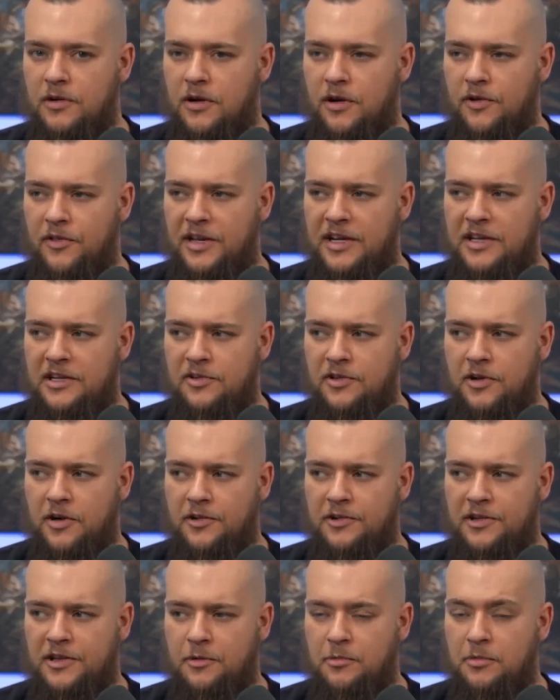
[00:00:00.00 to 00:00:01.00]
Are they
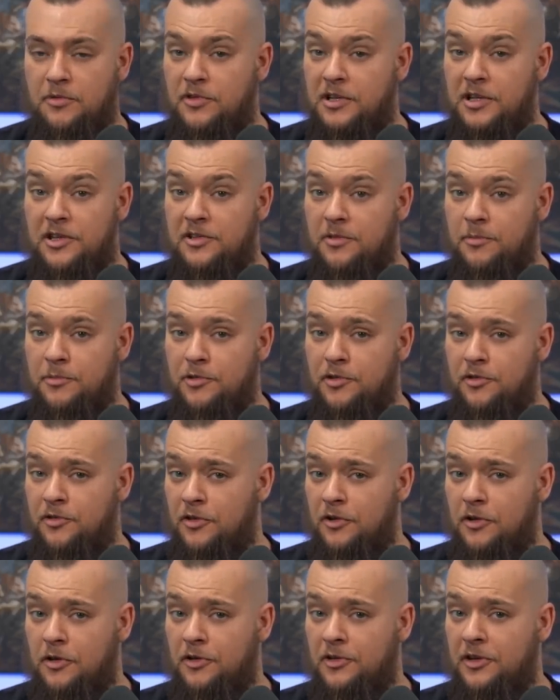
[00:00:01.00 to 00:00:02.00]
starting with the assumption
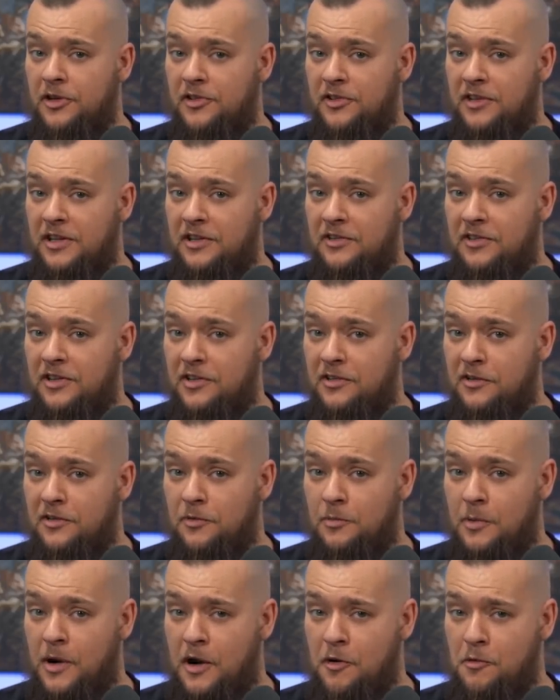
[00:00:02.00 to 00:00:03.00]
that God doesn't exist
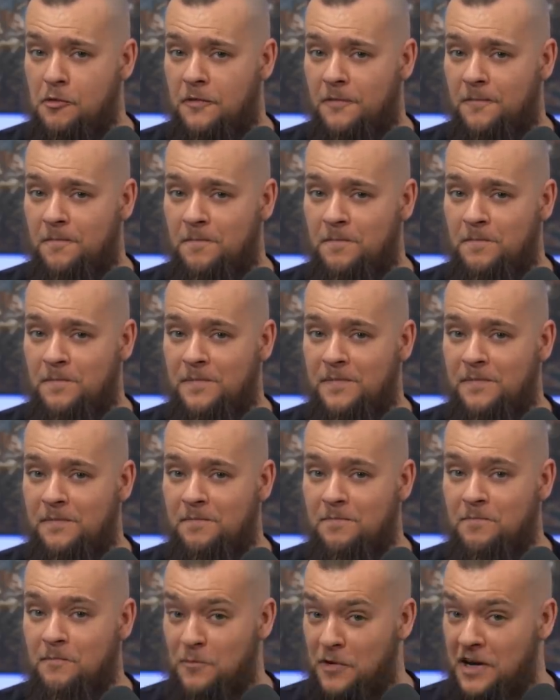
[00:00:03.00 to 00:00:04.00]
as well?
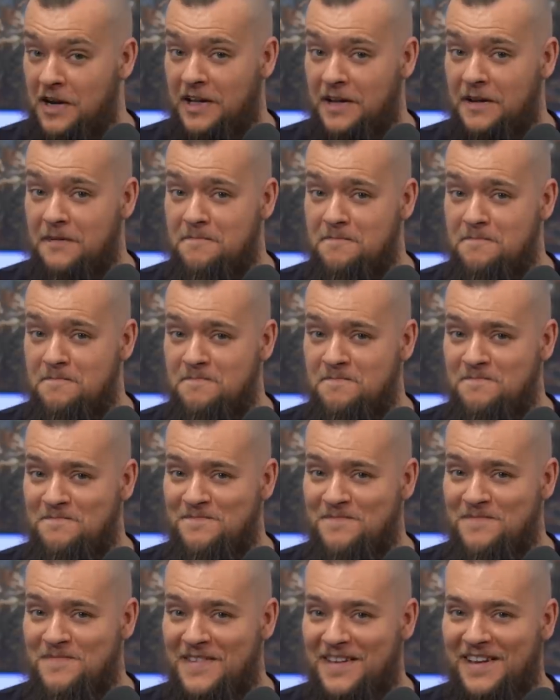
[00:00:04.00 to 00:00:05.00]
Really?
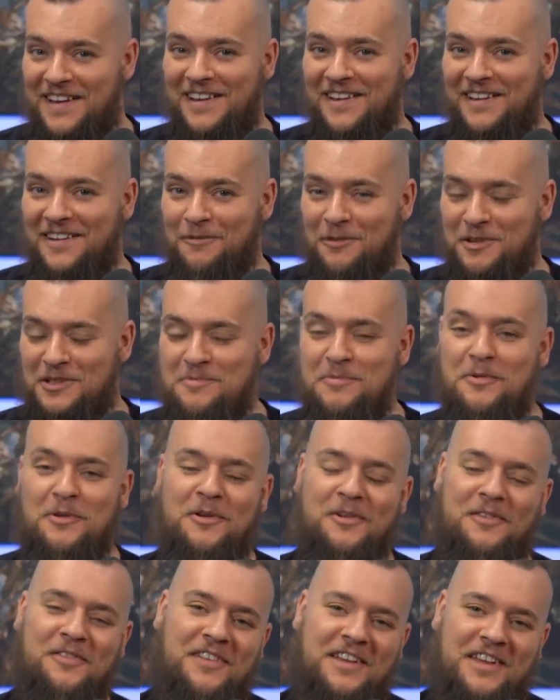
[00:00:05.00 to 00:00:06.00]
What's
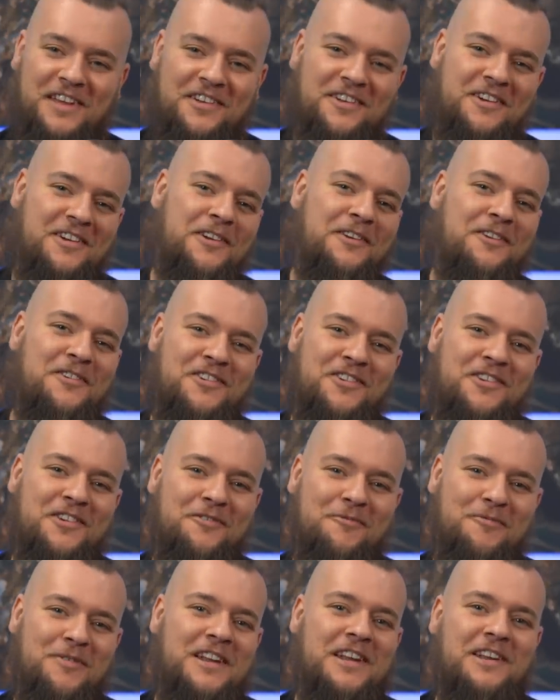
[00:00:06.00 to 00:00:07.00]
more, the conclusion
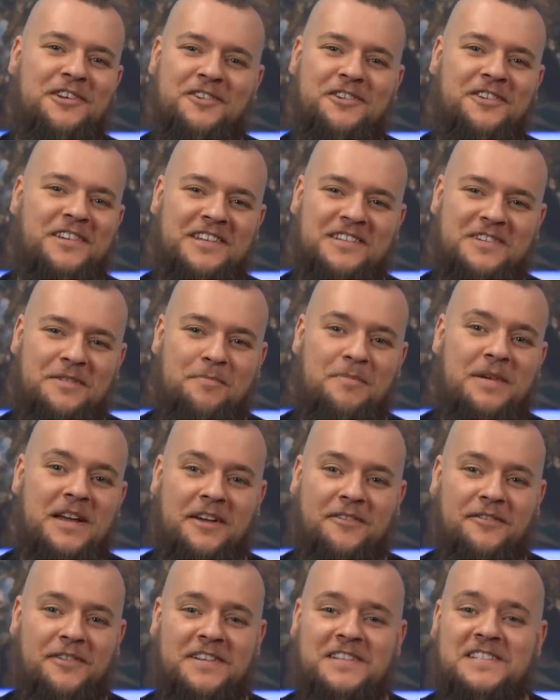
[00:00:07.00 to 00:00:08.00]
of religion is a
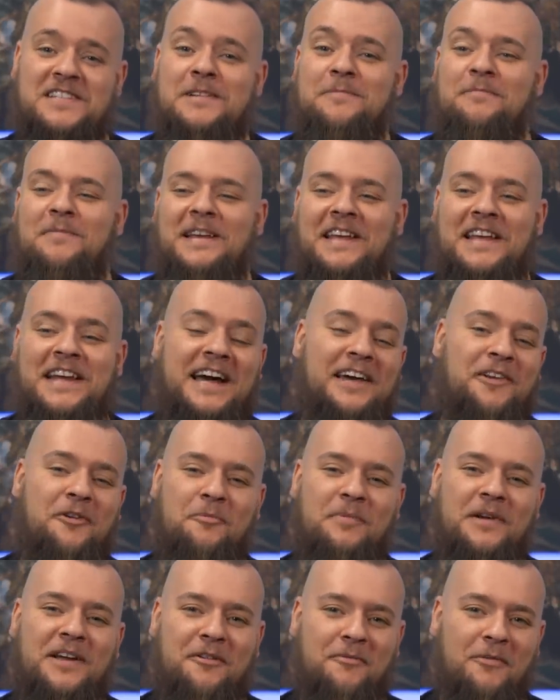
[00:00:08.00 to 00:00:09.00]
myth simply
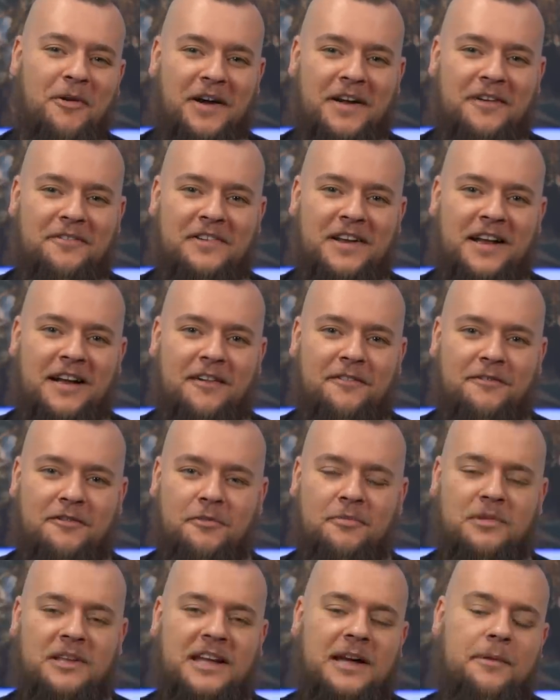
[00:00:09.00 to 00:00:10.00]
cannot be arrived at
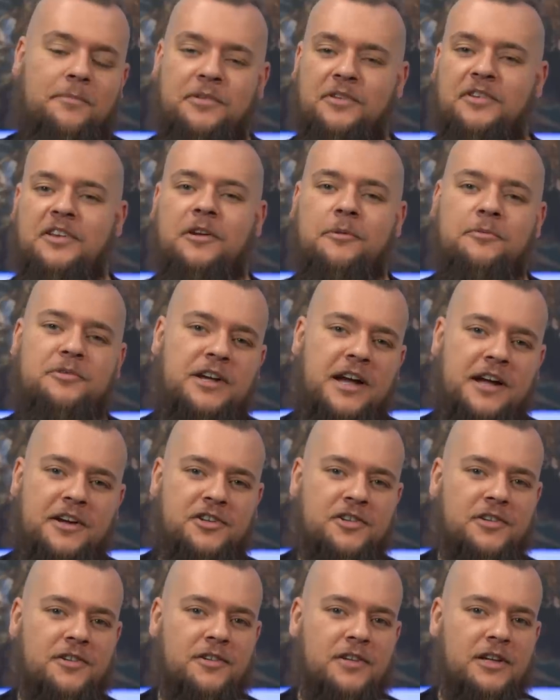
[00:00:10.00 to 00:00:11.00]
from the amputee
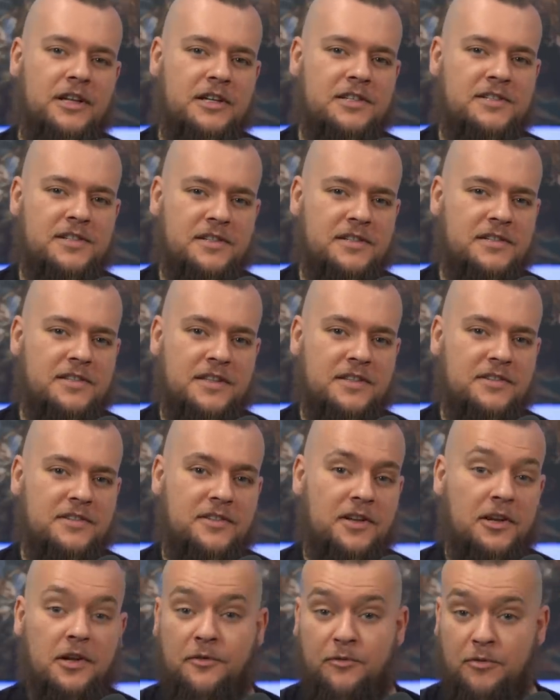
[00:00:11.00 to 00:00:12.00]
objection, since there's a
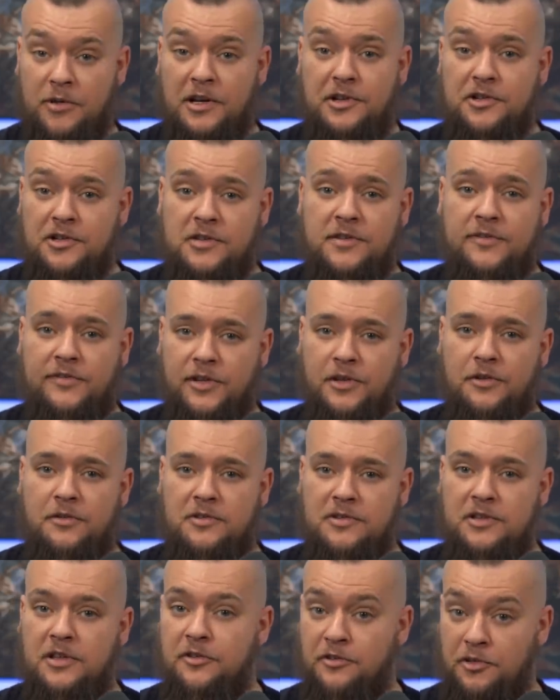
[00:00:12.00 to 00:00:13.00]
ton of religious
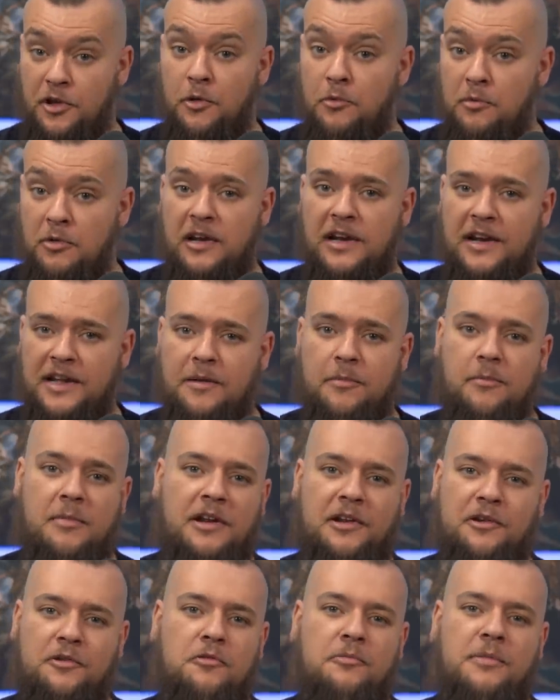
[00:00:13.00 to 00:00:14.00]
views that don't claim
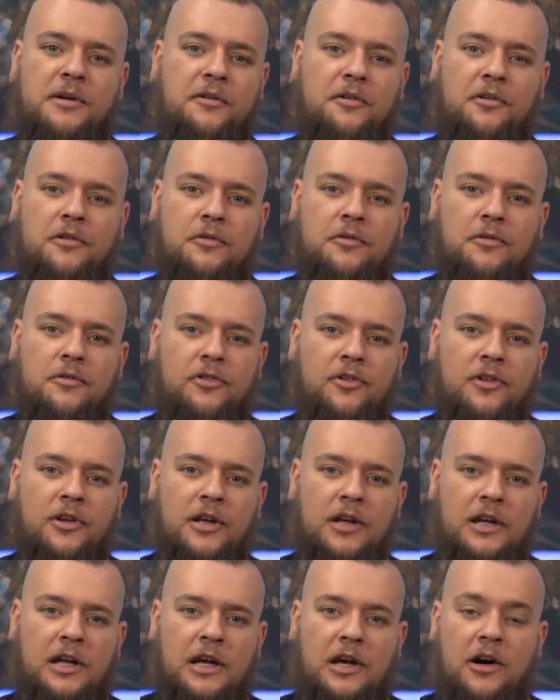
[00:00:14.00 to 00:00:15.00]
medical miracles.
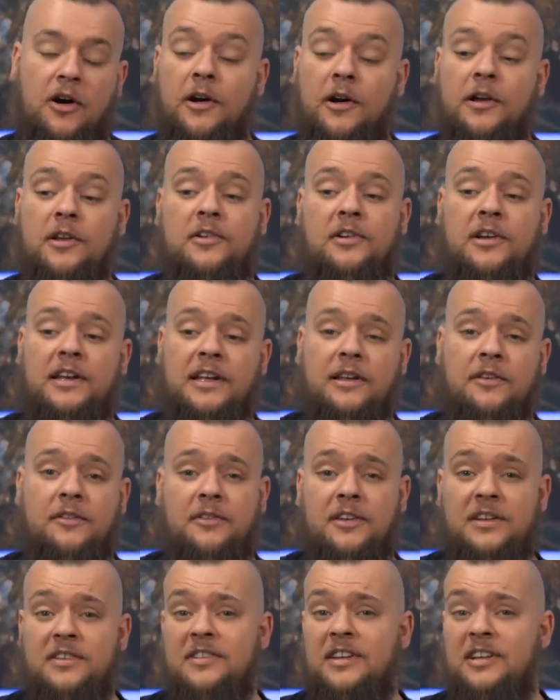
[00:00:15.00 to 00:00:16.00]
Honestly,
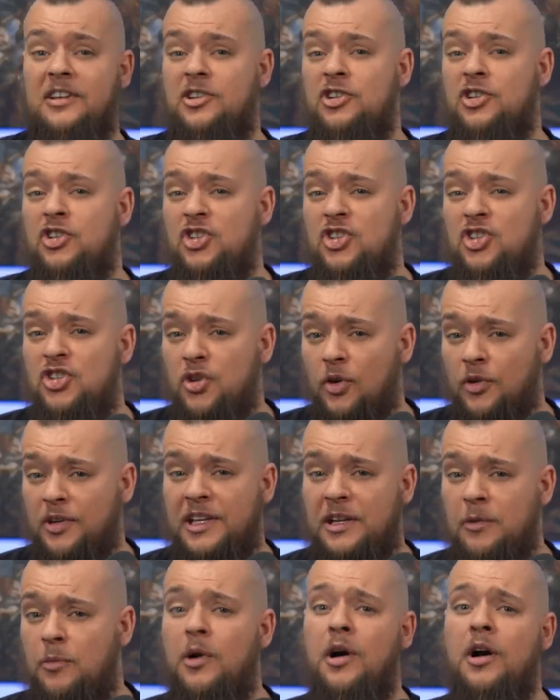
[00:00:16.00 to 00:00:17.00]
this is
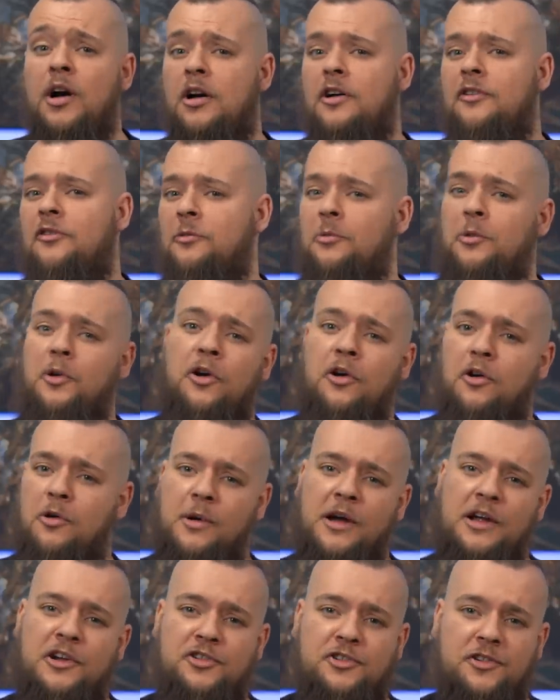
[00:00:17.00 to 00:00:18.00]
shoddy work from God
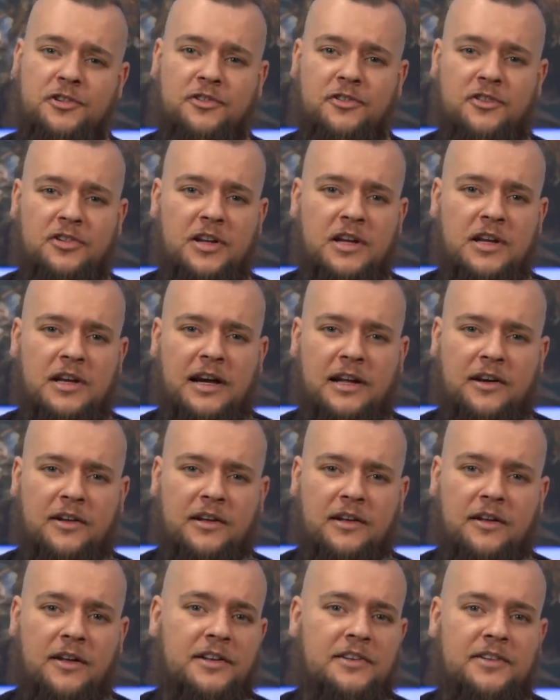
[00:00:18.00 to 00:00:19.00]
questions, and
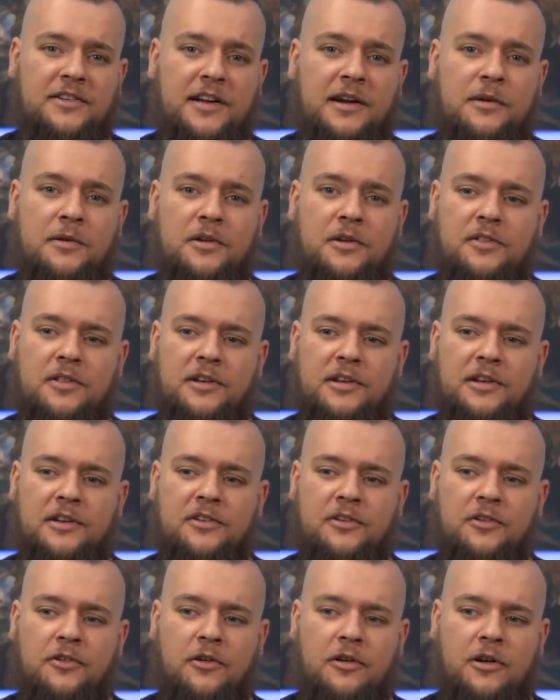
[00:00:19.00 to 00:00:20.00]
I'd like to tell you that
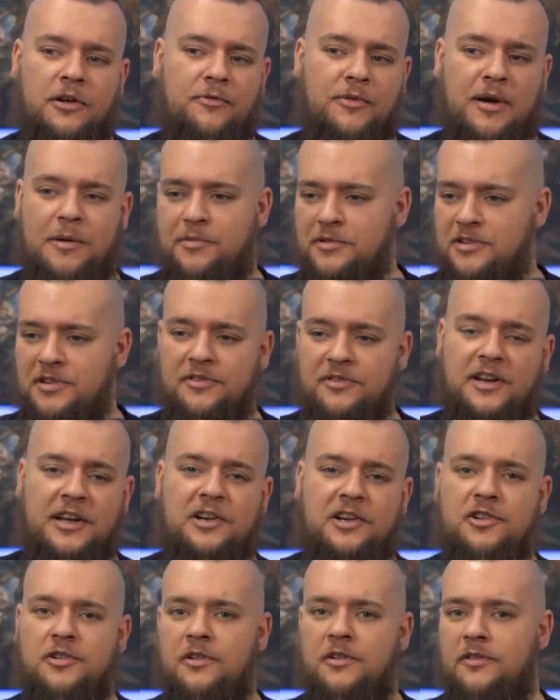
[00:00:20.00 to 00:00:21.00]
it's not a
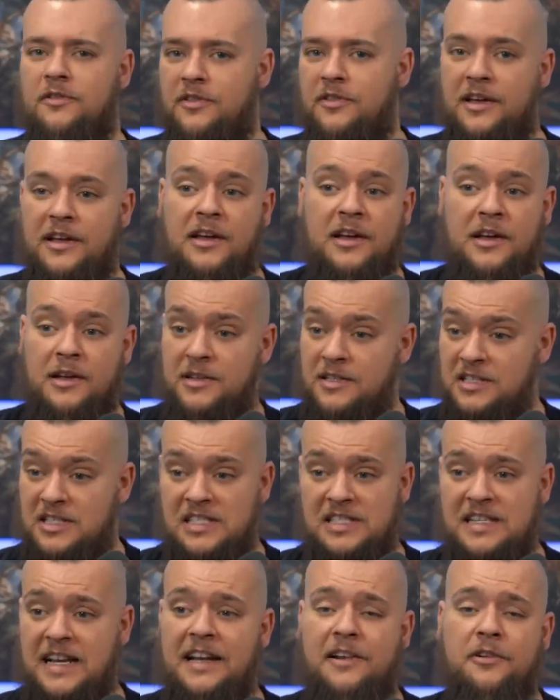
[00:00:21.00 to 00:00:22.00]
representation of their
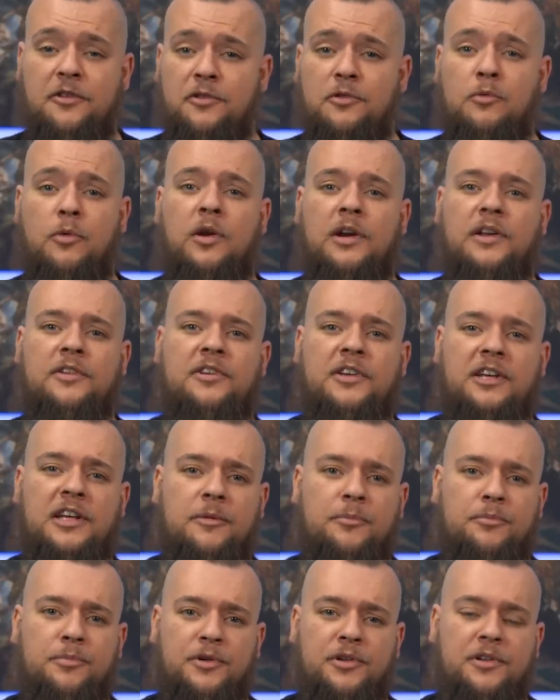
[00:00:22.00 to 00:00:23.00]
standard
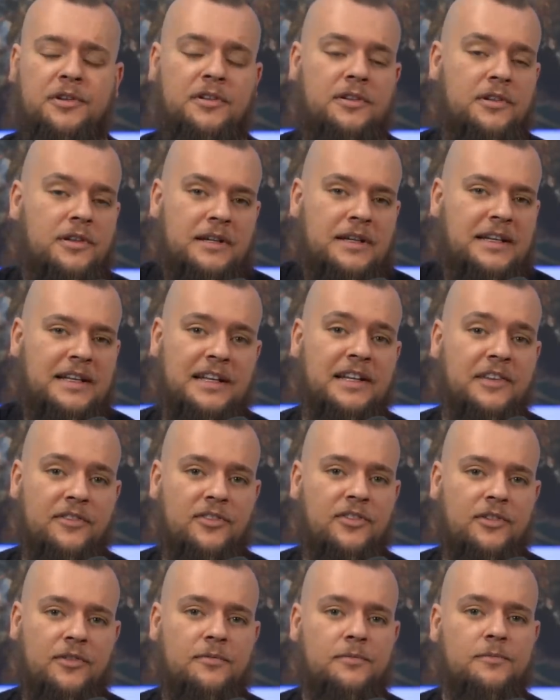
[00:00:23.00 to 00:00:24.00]
quality, but it
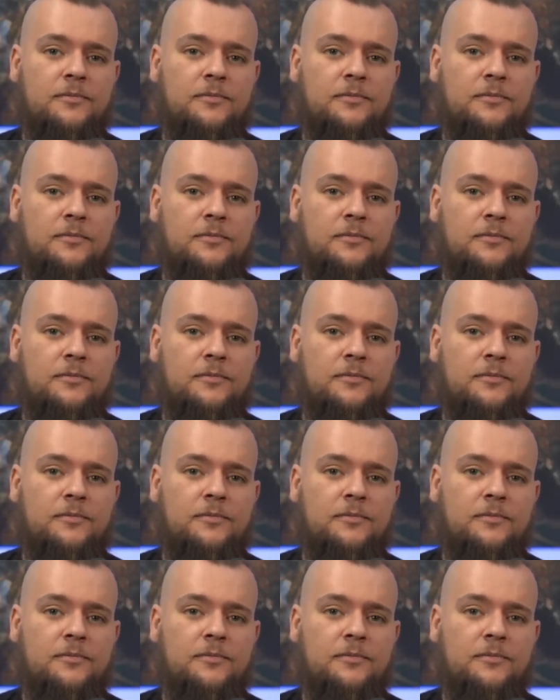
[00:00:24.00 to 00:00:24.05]
is.